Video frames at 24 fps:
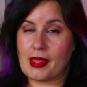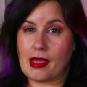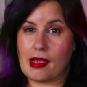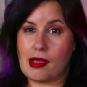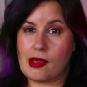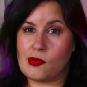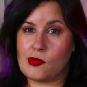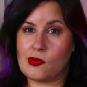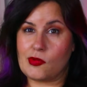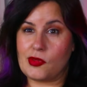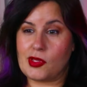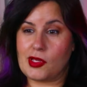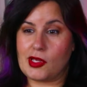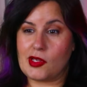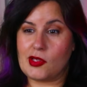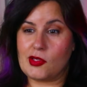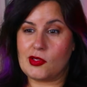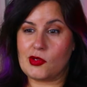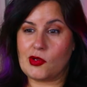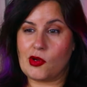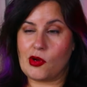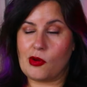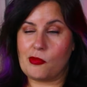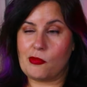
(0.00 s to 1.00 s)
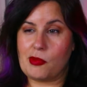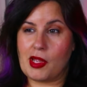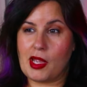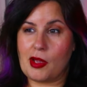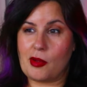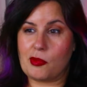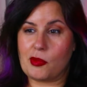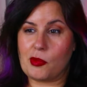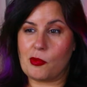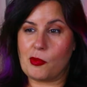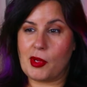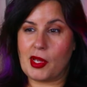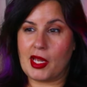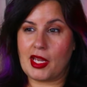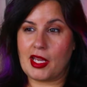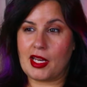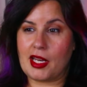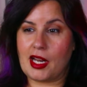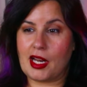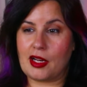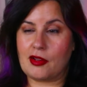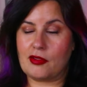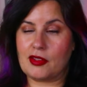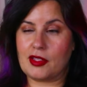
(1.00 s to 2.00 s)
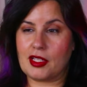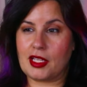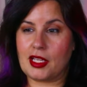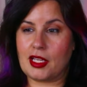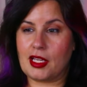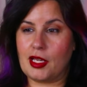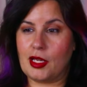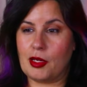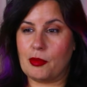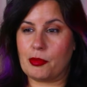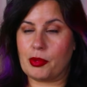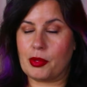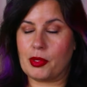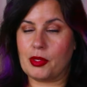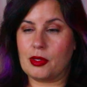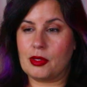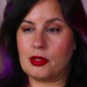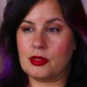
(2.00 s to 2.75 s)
I don't think he's going to be able to make it out of the keep.